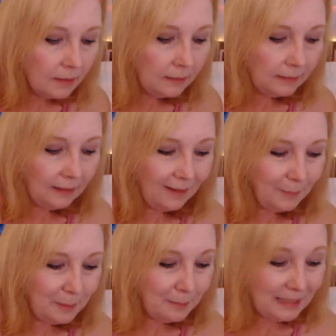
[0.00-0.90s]
Yeah, I've
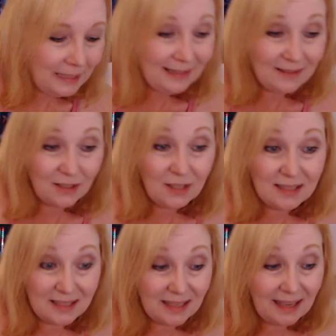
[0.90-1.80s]
been meaning to
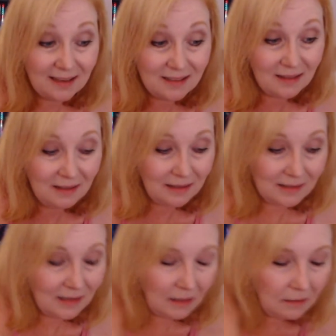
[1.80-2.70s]
to get to
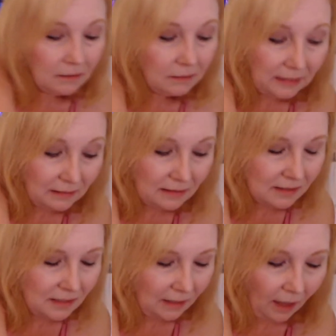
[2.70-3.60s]
this and clean this
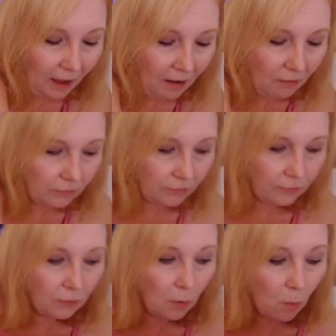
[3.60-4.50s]
thing out
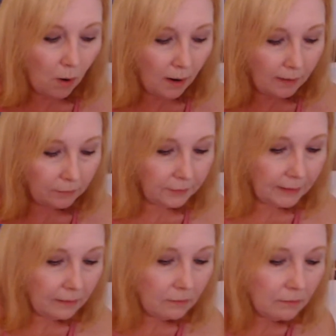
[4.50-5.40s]
for a while now.